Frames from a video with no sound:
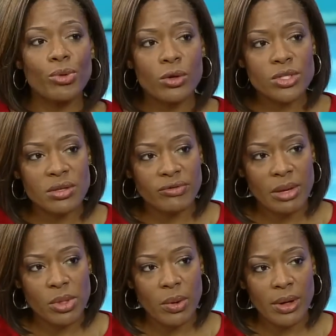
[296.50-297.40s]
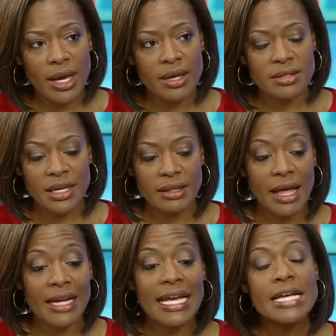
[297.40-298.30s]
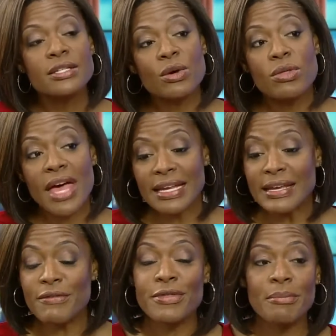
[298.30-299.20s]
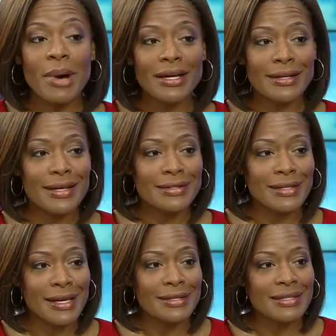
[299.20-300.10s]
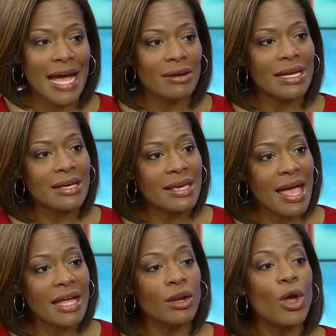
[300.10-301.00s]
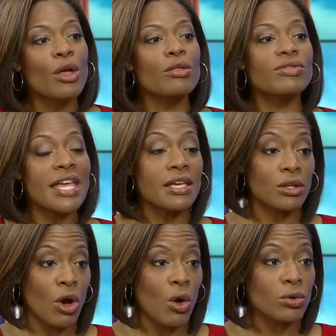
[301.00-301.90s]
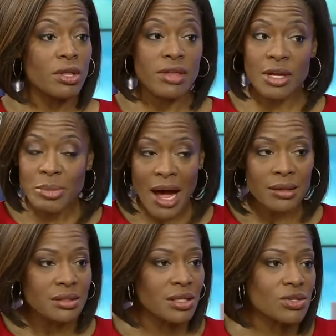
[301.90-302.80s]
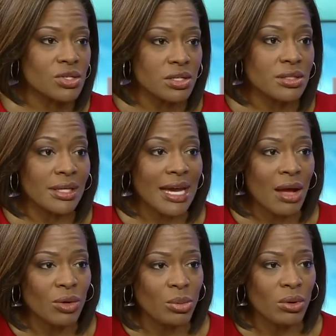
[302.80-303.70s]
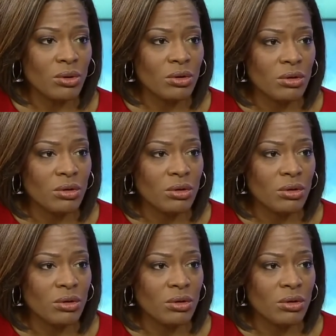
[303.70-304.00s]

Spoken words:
approach the February 8th deadline so that if the bucket gets kicked down again, they can hold their politicians accountable?